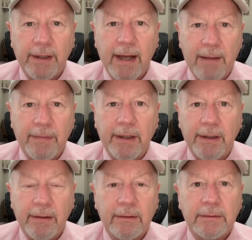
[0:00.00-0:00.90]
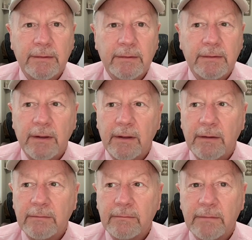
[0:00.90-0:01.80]
got me
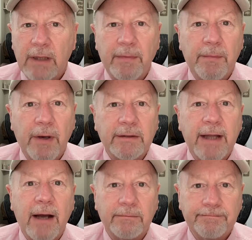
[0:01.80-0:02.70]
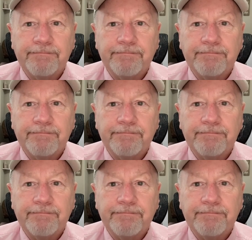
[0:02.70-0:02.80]
bugged out.